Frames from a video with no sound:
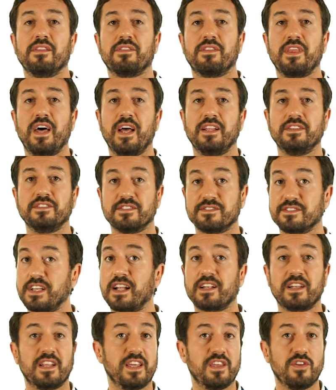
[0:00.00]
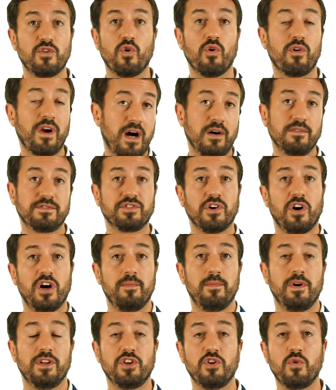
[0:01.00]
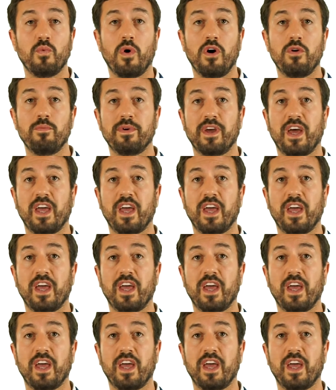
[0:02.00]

then sadly you're out of time and you won't be